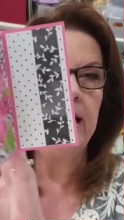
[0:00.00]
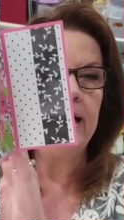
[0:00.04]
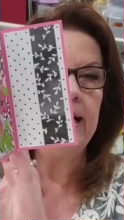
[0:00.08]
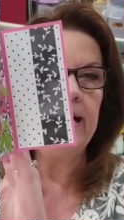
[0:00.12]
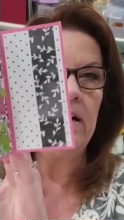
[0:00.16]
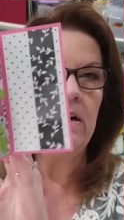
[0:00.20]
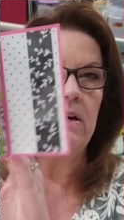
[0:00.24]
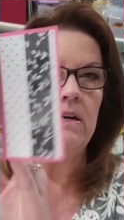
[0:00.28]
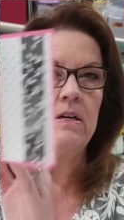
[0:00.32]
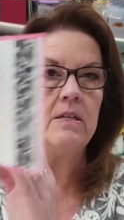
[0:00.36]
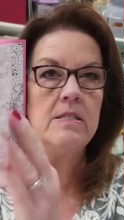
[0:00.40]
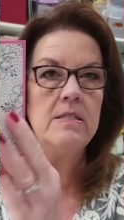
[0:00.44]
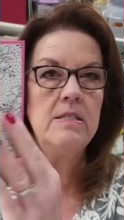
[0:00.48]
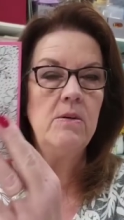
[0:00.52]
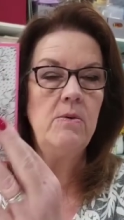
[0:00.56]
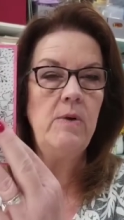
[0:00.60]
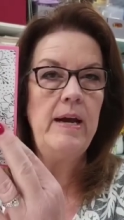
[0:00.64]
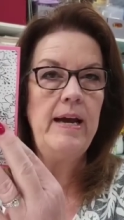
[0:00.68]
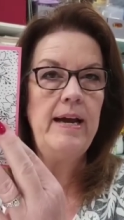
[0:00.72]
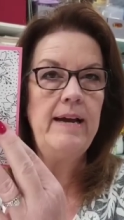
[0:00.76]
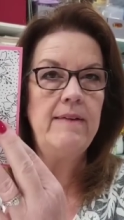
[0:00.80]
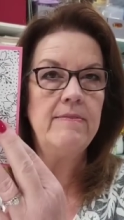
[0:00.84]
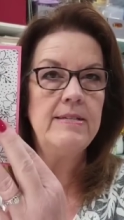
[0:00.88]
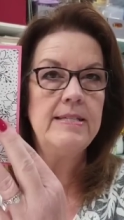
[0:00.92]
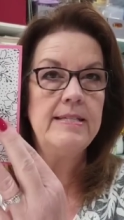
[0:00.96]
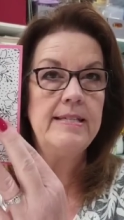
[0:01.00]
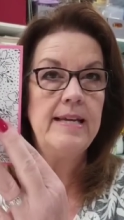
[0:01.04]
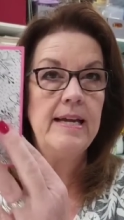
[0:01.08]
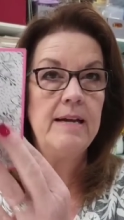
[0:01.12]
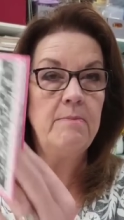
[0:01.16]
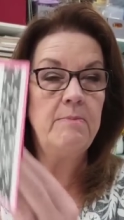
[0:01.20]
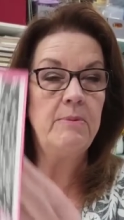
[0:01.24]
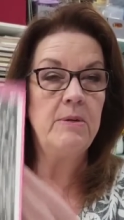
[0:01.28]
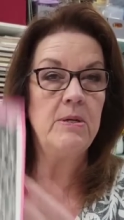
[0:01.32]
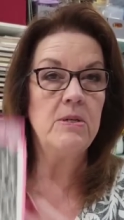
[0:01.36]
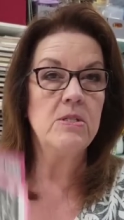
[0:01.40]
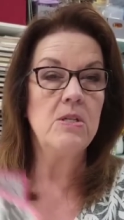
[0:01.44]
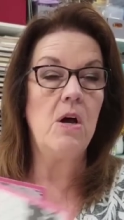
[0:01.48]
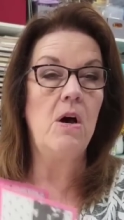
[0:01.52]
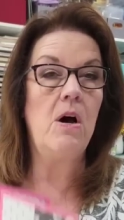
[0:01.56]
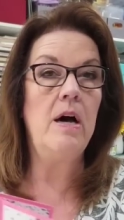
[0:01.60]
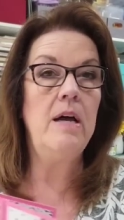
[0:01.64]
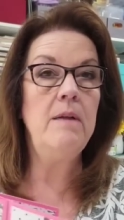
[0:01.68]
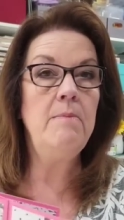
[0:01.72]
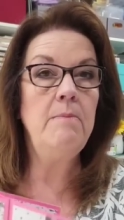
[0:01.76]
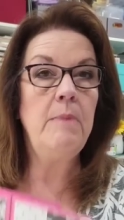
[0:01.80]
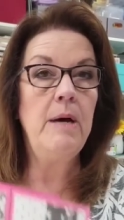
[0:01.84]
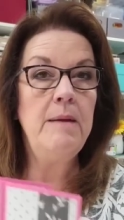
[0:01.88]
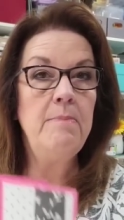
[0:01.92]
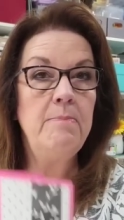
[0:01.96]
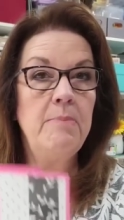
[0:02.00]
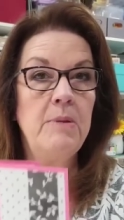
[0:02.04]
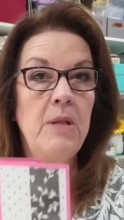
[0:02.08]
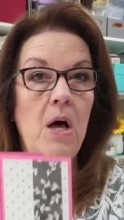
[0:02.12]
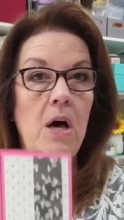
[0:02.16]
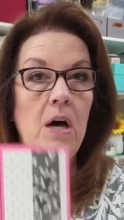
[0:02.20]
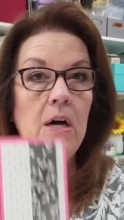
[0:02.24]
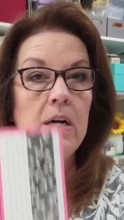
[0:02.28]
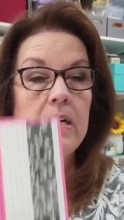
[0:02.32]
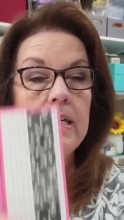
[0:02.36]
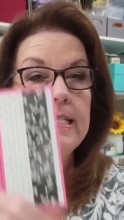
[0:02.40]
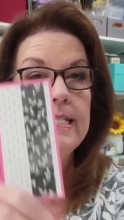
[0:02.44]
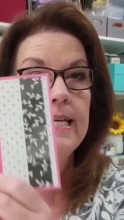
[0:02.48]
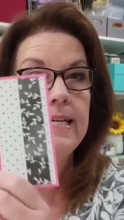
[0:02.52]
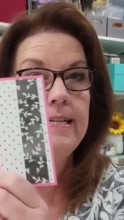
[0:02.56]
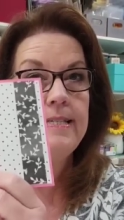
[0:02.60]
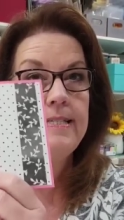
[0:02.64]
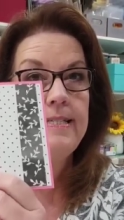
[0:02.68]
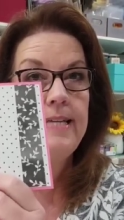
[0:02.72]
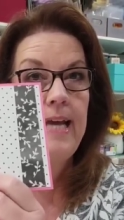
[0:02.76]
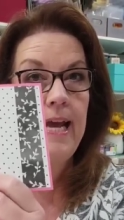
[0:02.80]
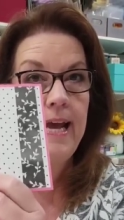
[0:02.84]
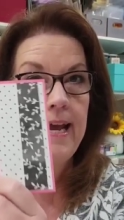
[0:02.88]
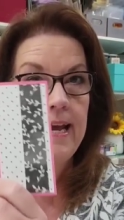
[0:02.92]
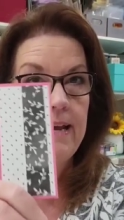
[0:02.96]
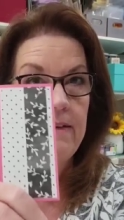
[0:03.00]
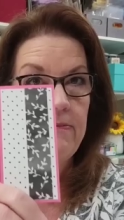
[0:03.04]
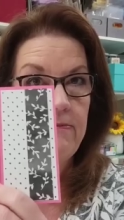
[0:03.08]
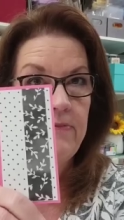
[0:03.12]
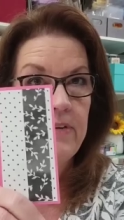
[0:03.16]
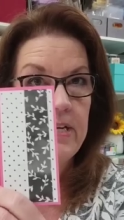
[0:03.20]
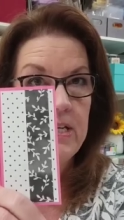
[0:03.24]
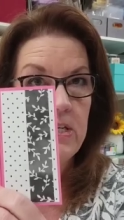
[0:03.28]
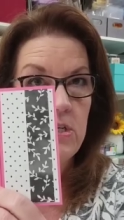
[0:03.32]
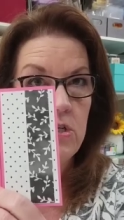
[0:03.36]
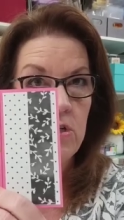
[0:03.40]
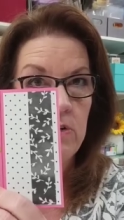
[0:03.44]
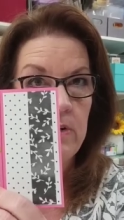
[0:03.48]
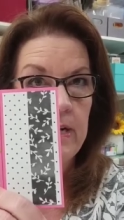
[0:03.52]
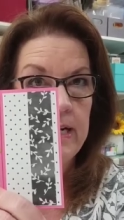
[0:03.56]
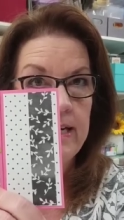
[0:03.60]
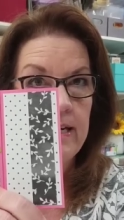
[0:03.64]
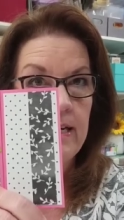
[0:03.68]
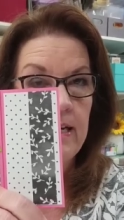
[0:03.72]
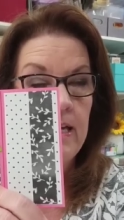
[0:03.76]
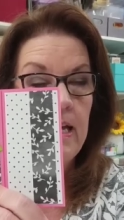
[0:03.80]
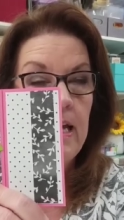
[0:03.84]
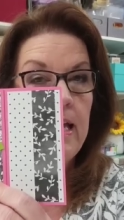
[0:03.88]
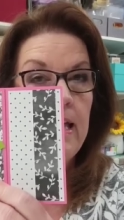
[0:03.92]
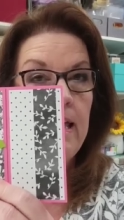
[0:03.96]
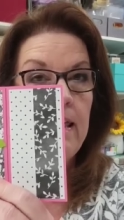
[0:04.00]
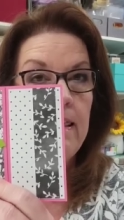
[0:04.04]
I also have samples on my blog today featuring